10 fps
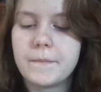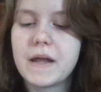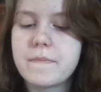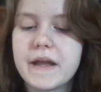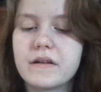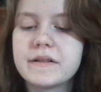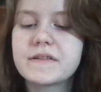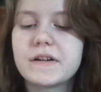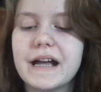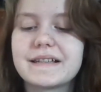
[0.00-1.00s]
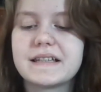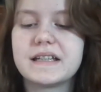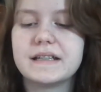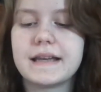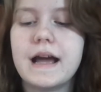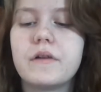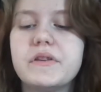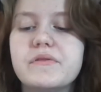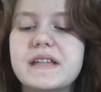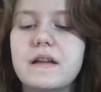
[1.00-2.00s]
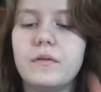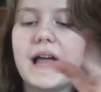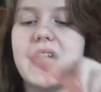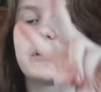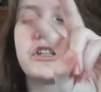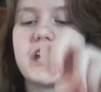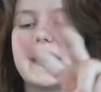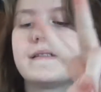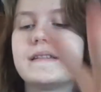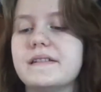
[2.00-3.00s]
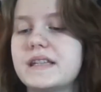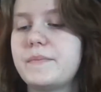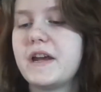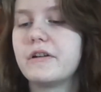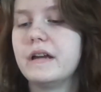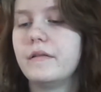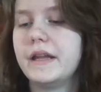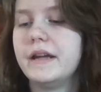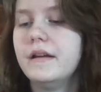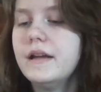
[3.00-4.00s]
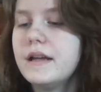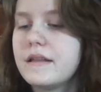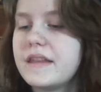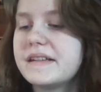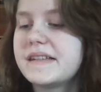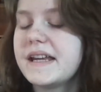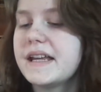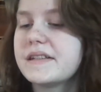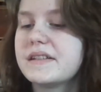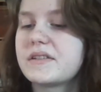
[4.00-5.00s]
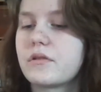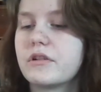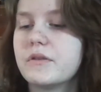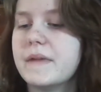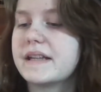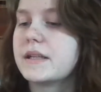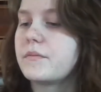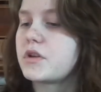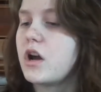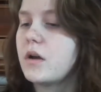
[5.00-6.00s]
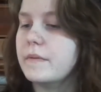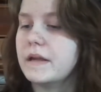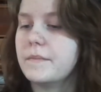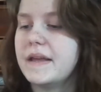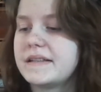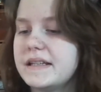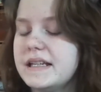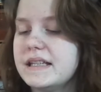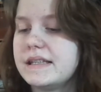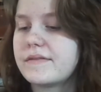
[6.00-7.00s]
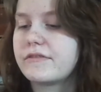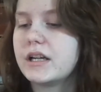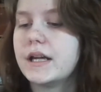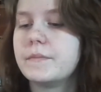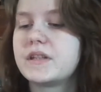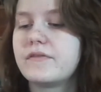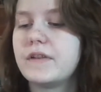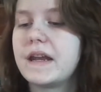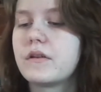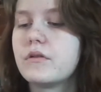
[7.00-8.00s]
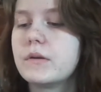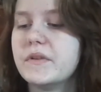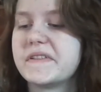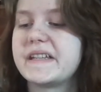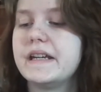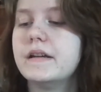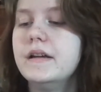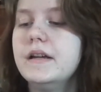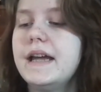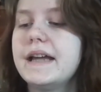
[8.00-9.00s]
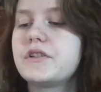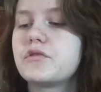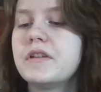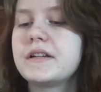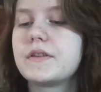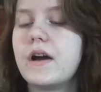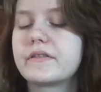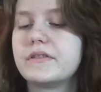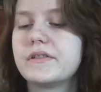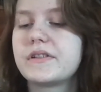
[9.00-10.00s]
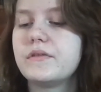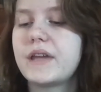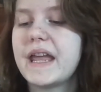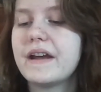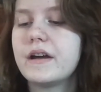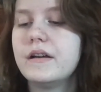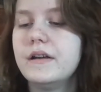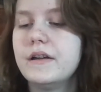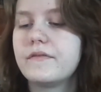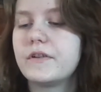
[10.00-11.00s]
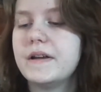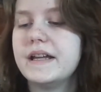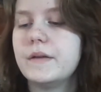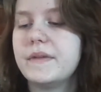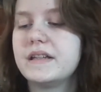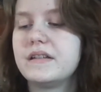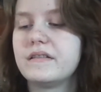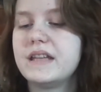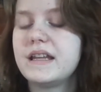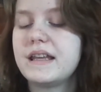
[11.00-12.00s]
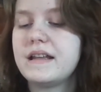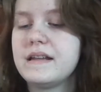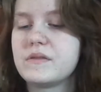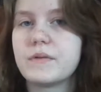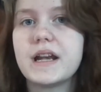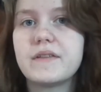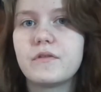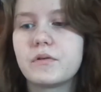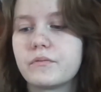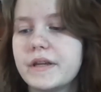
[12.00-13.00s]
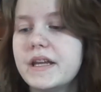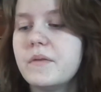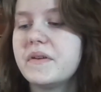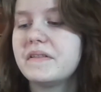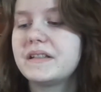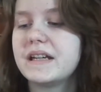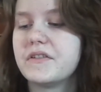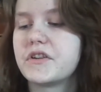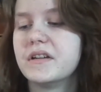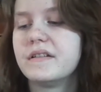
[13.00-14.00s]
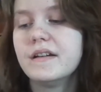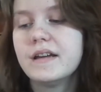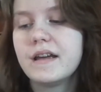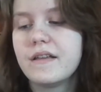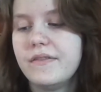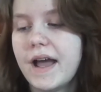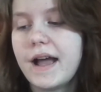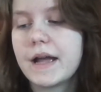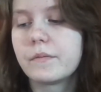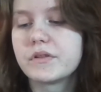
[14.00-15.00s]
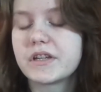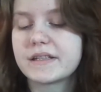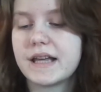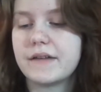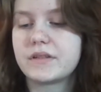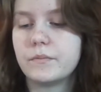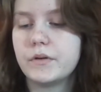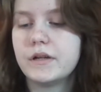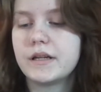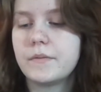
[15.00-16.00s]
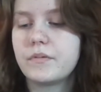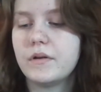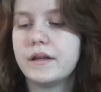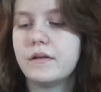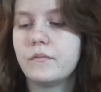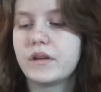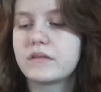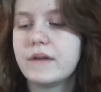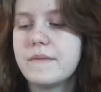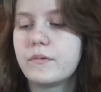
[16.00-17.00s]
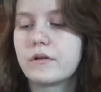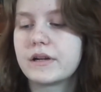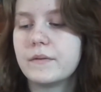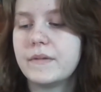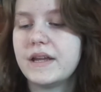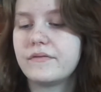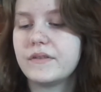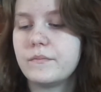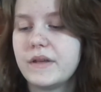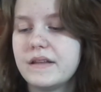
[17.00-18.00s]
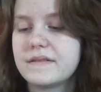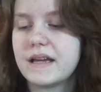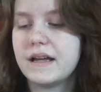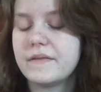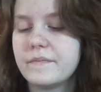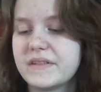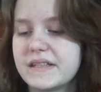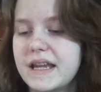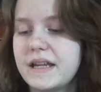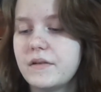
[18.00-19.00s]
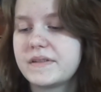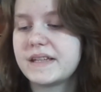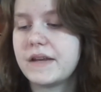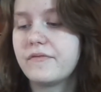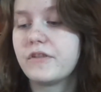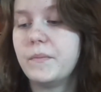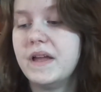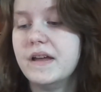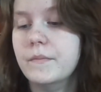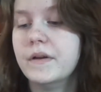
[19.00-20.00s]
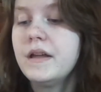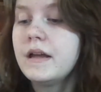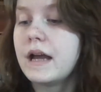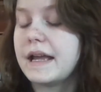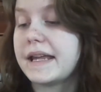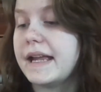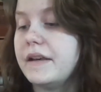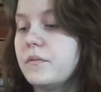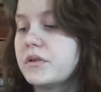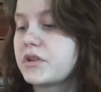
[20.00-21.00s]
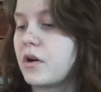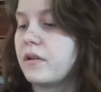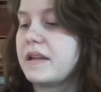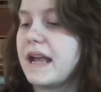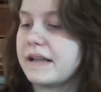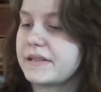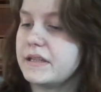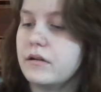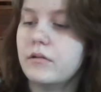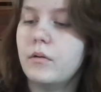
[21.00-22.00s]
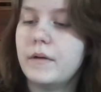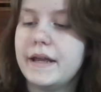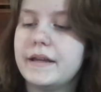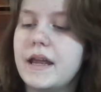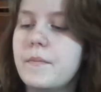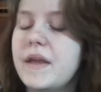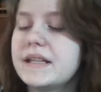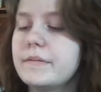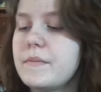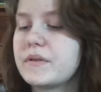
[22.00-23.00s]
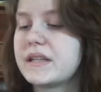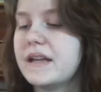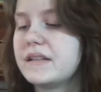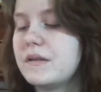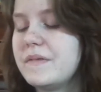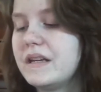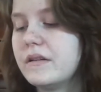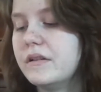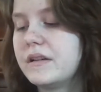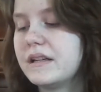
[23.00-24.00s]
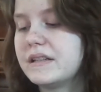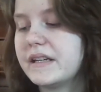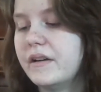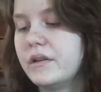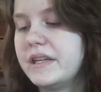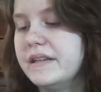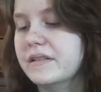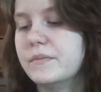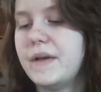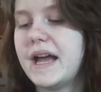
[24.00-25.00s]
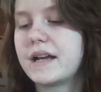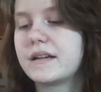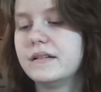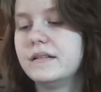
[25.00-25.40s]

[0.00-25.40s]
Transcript: My parents are hesitant now, using last chances sparingly. They say his disorder makes him charming, makes it easier for him to fake normalcy, and trick doctors who care for him into thinking he's ready for rehabilitation. That I will just have to put up with my boredom if it means that I'm staying safe from him. I hate it when Charlie has to go away. It makes me pretend to be good until he is back.